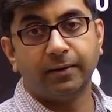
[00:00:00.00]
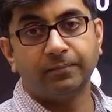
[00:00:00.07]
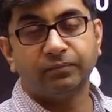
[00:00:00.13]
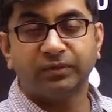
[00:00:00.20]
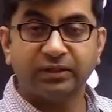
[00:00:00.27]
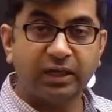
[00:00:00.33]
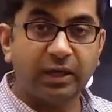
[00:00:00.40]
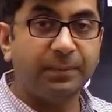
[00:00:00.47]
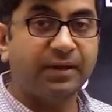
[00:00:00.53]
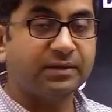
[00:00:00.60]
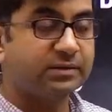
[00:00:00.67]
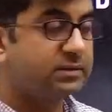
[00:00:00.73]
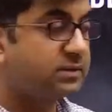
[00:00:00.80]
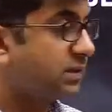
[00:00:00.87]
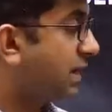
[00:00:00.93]

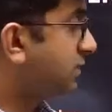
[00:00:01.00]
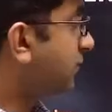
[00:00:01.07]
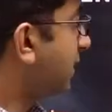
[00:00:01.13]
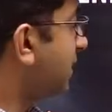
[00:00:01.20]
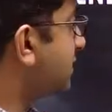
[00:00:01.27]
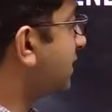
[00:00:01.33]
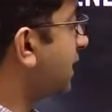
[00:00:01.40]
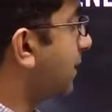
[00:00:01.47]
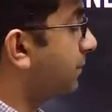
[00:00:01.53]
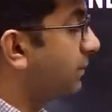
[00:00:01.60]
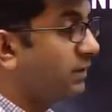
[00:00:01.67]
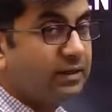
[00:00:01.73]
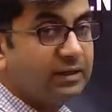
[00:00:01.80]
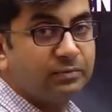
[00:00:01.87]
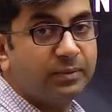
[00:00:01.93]
capex as far as the
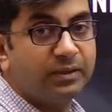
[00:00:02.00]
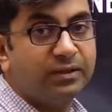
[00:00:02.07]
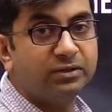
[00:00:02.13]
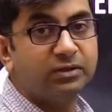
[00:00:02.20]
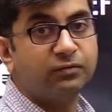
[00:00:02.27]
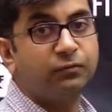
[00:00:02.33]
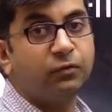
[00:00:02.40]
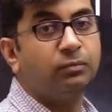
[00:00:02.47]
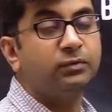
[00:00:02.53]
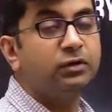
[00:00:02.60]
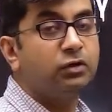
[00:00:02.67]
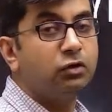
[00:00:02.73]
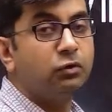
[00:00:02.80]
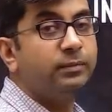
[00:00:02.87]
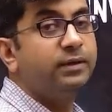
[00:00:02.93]
capital expenditure from the
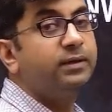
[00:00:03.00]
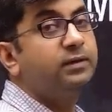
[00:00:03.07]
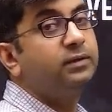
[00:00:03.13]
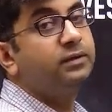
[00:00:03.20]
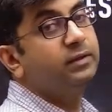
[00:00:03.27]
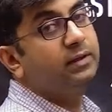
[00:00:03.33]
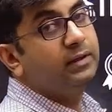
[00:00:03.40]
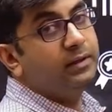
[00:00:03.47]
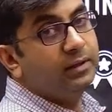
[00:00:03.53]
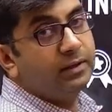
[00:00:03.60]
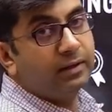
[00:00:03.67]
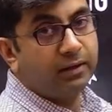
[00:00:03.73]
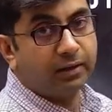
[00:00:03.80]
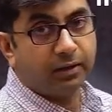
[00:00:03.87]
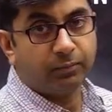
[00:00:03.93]
government
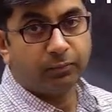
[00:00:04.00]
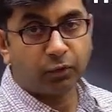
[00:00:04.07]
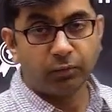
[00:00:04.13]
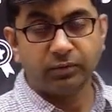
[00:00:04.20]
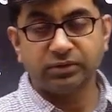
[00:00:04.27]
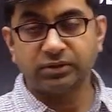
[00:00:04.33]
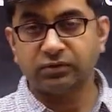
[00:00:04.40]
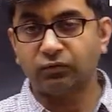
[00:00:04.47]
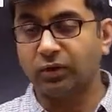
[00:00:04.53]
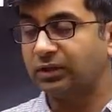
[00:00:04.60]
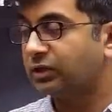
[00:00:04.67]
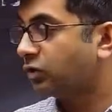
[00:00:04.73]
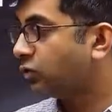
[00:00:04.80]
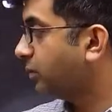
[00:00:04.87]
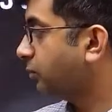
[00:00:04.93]
promise, what the
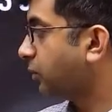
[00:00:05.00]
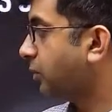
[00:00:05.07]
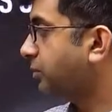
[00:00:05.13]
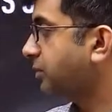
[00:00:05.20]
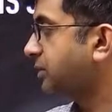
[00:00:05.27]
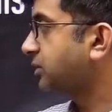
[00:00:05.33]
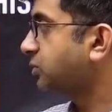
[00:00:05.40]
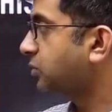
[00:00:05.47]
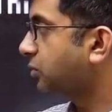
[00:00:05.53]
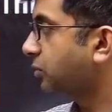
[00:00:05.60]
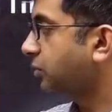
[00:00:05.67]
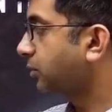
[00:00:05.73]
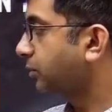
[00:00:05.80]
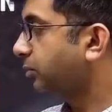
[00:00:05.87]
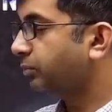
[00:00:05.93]
government promises.
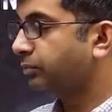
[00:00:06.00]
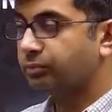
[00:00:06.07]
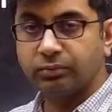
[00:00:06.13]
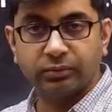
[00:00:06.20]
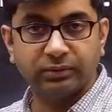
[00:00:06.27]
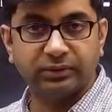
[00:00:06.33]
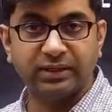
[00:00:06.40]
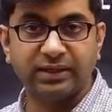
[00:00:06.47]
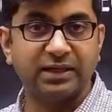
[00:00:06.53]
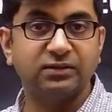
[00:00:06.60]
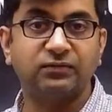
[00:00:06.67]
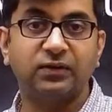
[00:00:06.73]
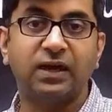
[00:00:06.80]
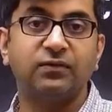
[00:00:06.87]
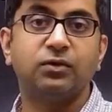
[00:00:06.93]
So the next
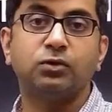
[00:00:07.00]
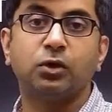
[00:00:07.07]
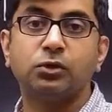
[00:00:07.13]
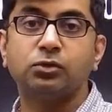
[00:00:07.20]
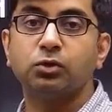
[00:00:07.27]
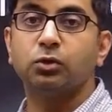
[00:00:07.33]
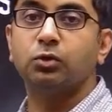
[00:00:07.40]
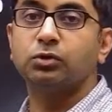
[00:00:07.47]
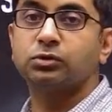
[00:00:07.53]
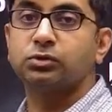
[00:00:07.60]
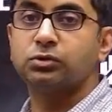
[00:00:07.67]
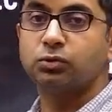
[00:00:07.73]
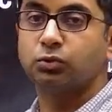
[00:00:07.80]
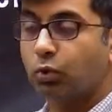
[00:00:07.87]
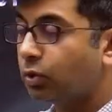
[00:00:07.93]
5 years also
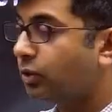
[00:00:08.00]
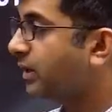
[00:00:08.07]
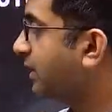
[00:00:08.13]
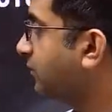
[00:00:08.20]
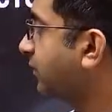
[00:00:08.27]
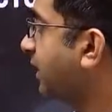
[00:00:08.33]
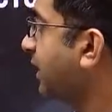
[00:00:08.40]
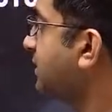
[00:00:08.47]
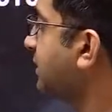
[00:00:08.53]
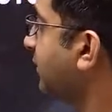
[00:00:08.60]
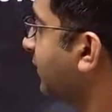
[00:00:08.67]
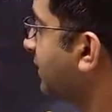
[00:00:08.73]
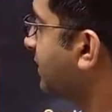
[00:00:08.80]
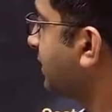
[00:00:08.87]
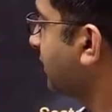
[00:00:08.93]
looks good as far as
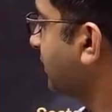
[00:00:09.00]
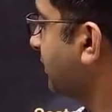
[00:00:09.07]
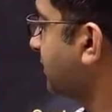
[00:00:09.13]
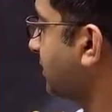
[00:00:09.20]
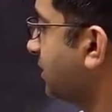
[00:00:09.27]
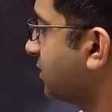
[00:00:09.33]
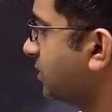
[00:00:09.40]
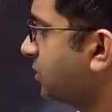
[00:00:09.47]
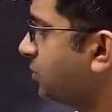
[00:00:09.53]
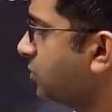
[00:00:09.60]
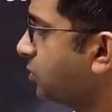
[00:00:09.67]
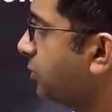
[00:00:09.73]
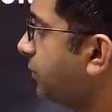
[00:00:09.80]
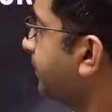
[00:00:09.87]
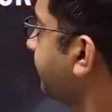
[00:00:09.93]
defense sector is concerned. So